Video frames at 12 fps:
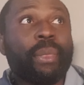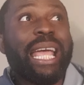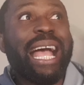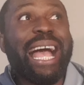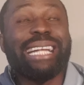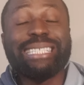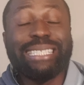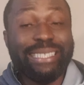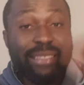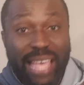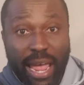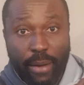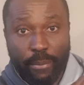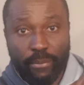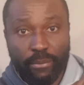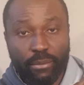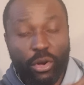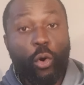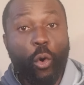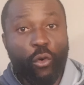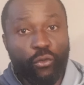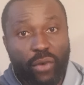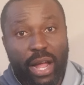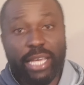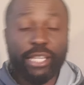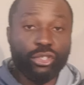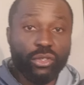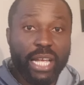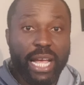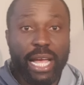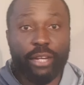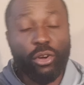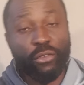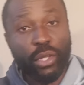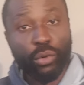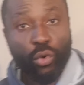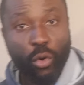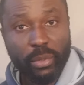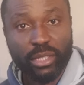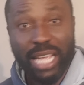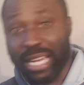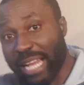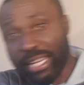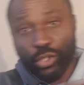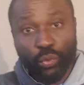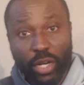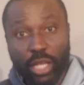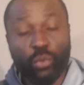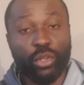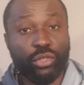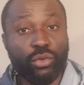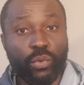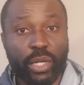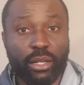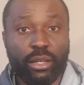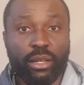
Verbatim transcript: hand them over into the hand of the Romans. And that is what he was doing.